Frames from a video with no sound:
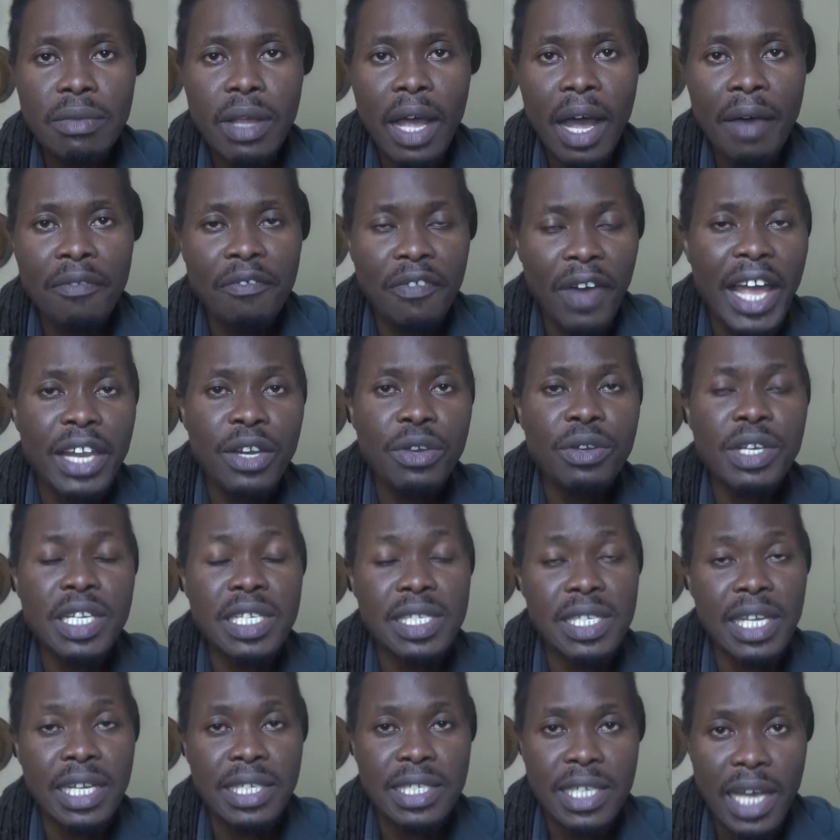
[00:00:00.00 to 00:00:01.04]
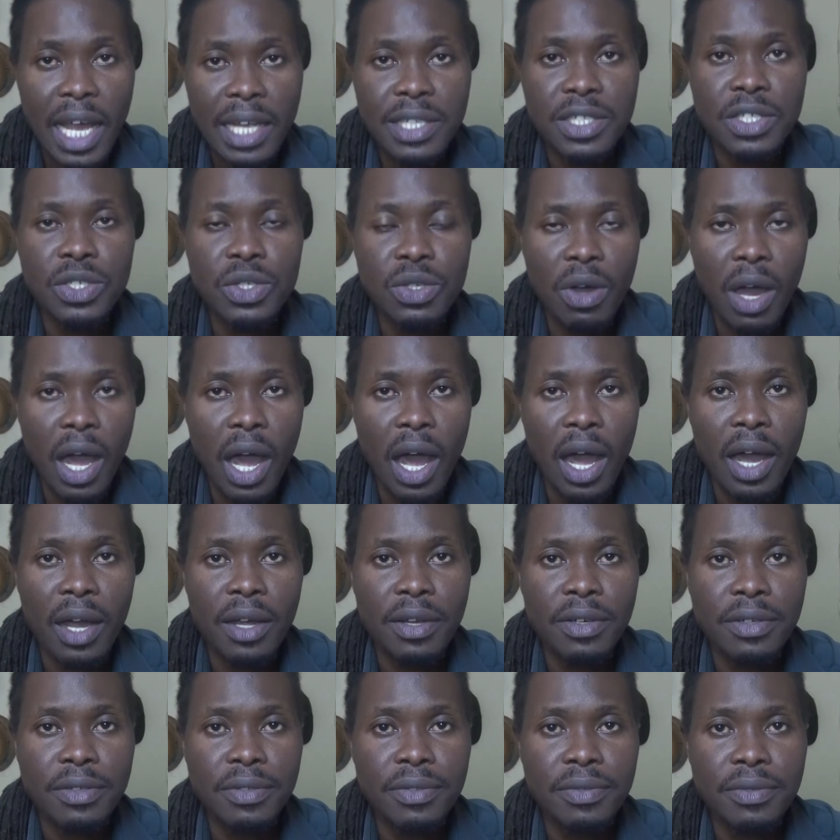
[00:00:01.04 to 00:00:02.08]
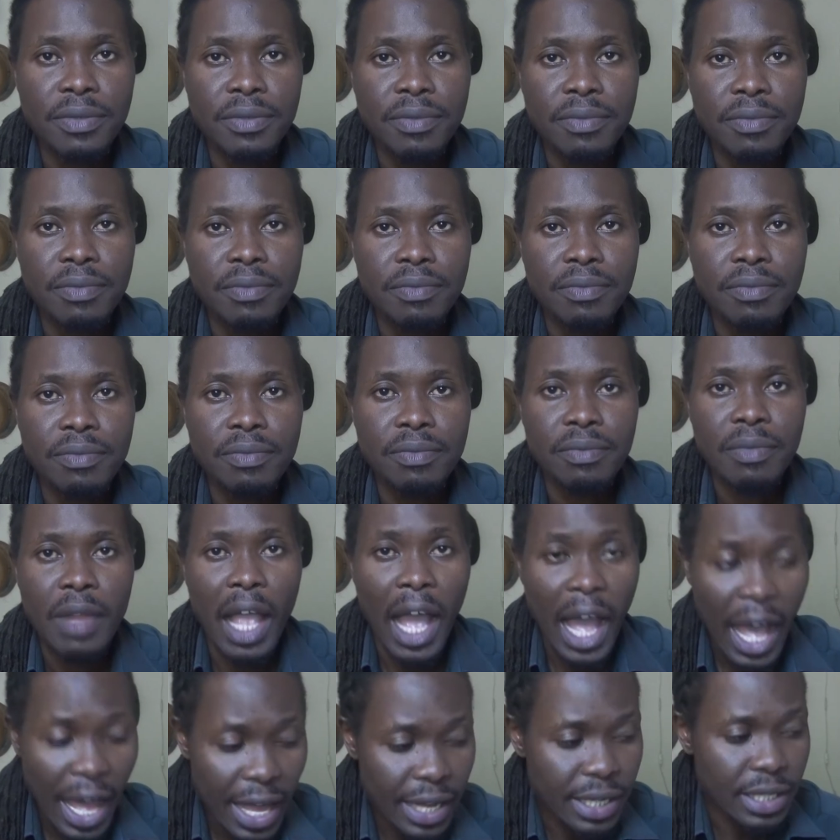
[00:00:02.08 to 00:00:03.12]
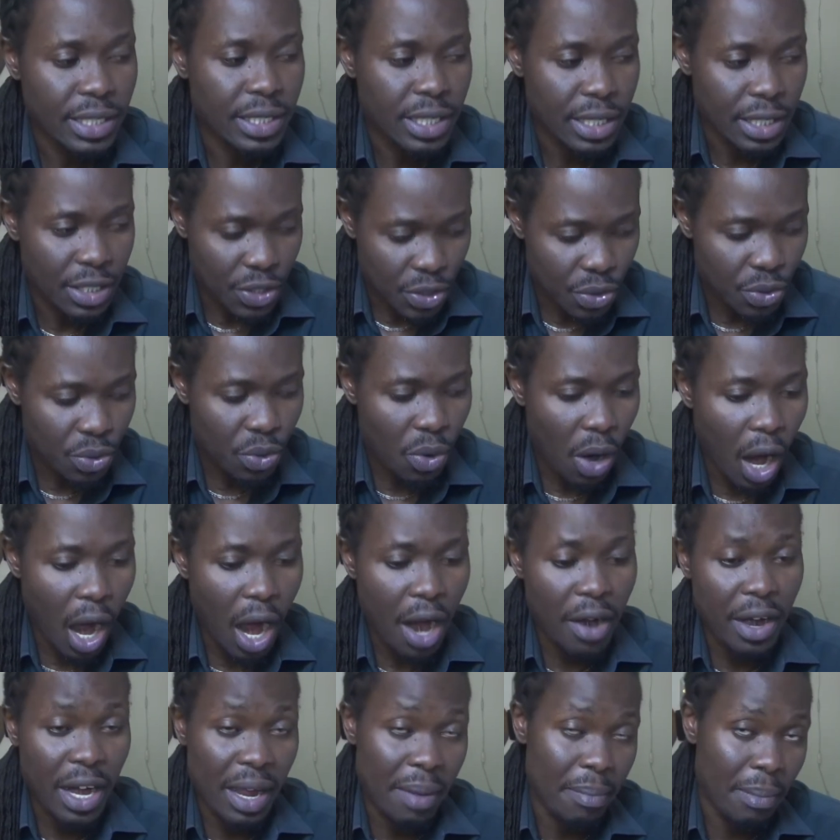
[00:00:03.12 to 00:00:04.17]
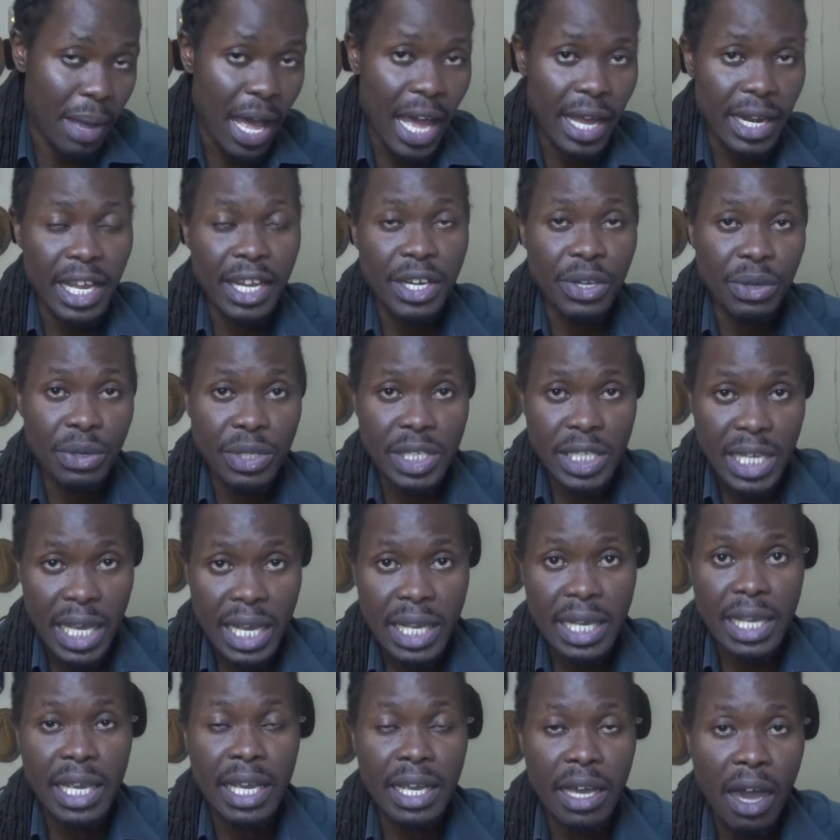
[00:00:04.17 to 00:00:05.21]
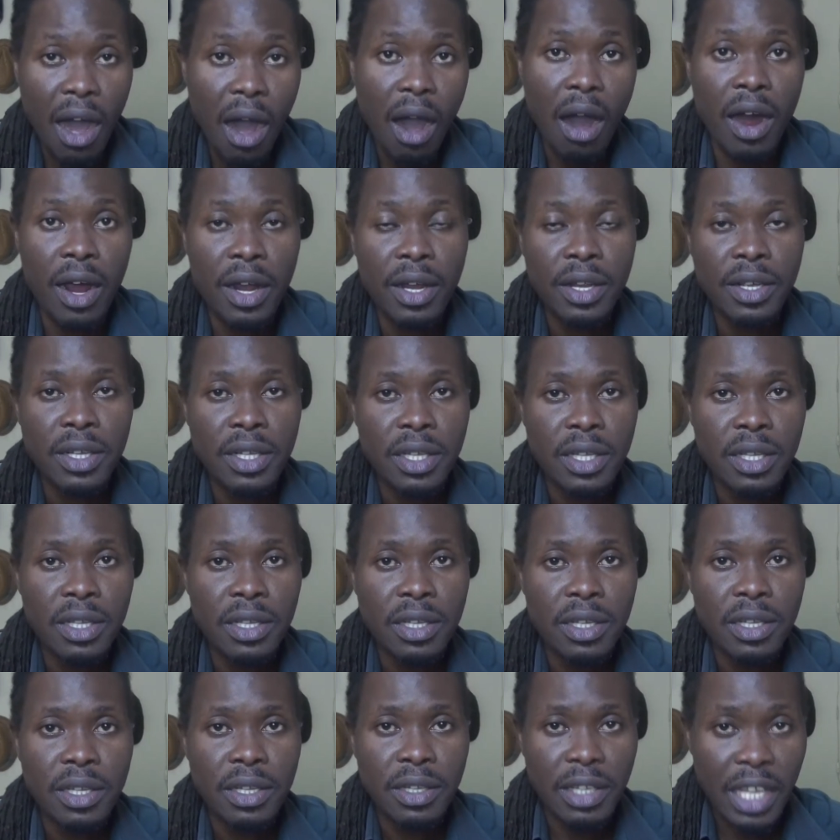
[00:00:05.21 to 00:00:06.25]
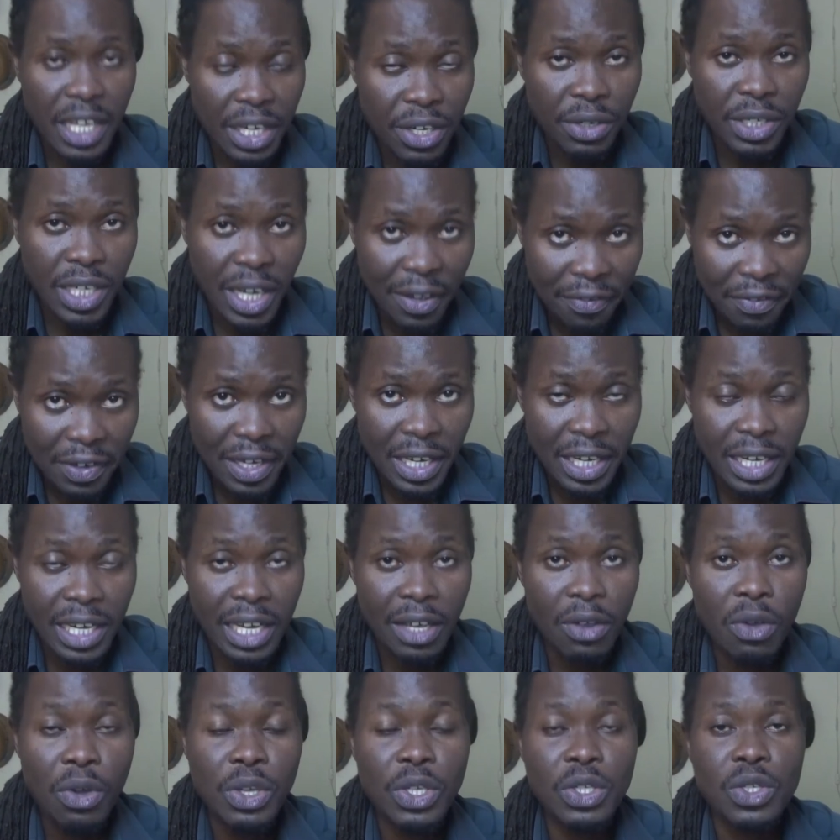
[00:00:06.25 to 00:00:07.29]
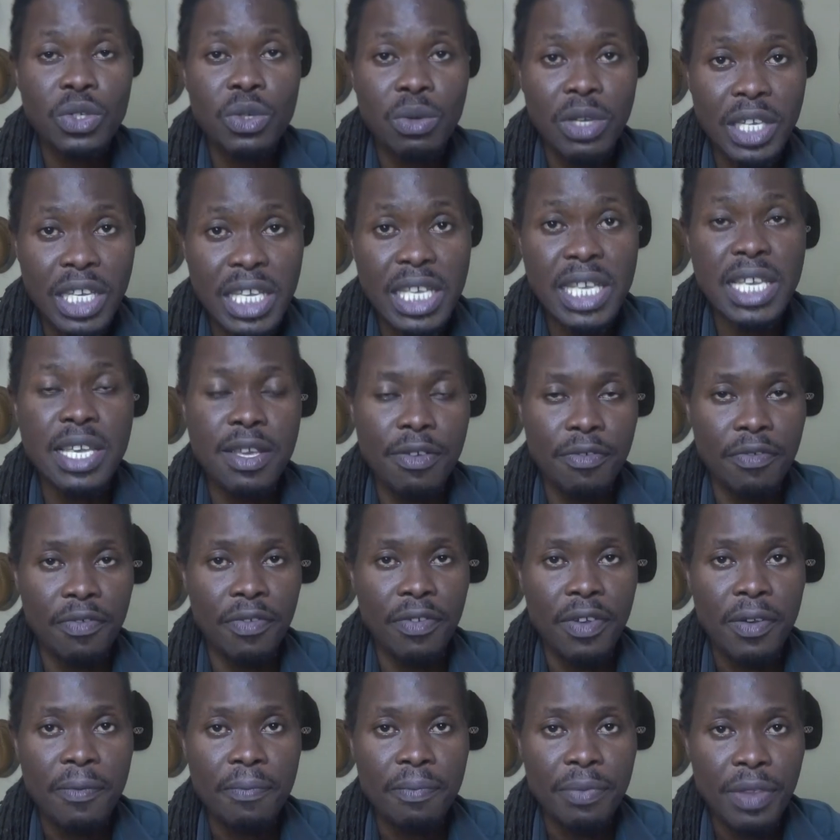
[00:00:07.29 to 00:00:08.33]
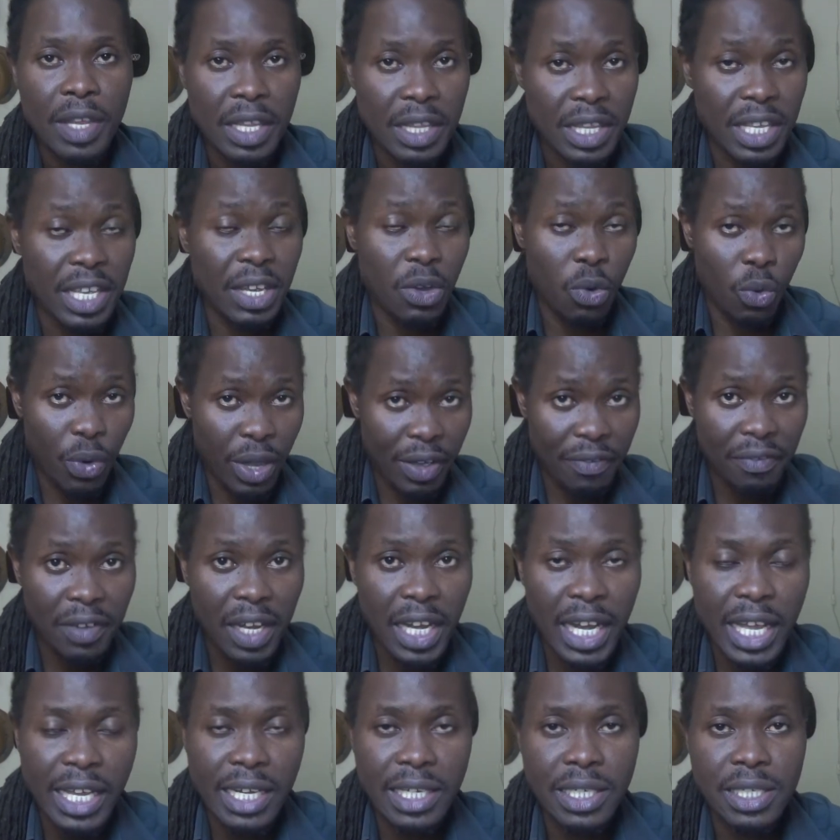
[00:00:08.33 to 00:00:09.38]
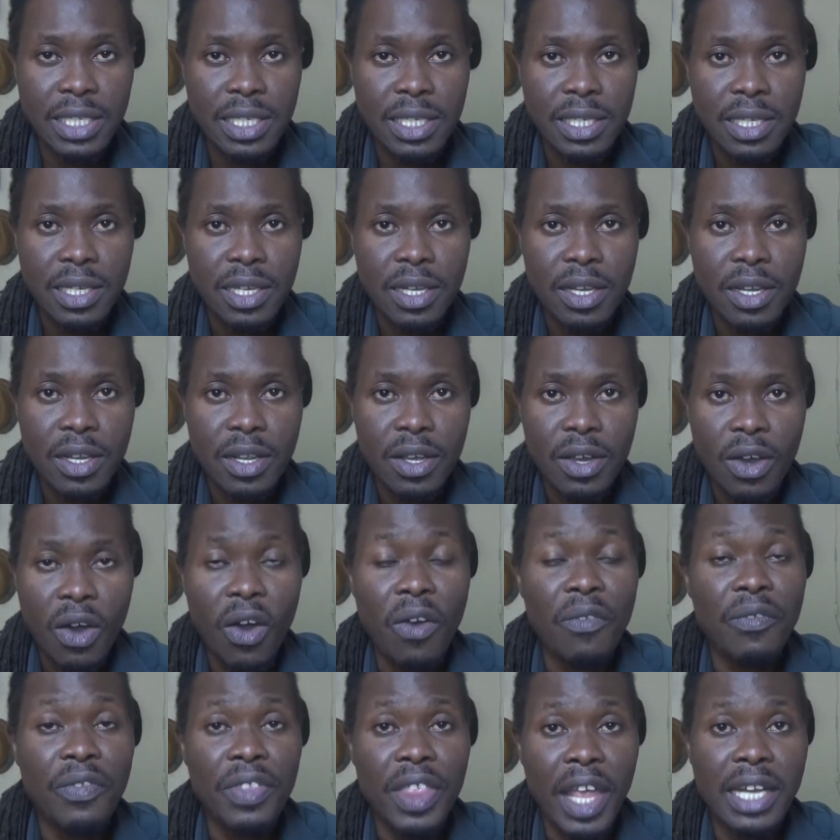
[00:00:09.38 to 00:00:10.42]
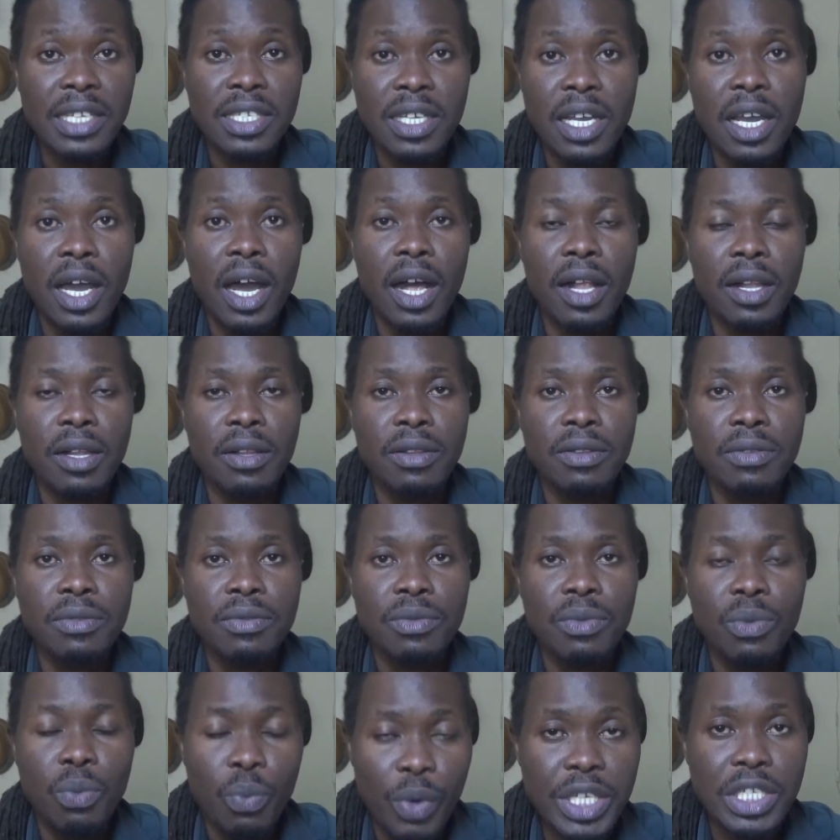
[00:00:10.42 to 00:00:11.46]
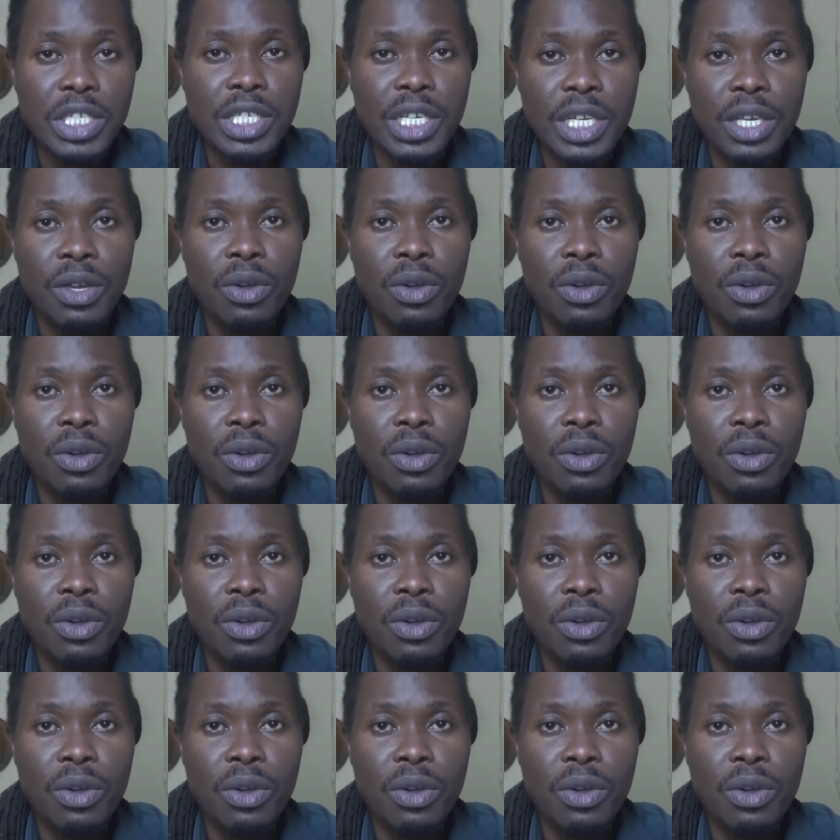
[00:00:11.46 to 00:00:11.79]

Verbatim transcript: a value is attached to her, and you are a man and you're taking her, then you're definitely going to give the equivalent of that girl when she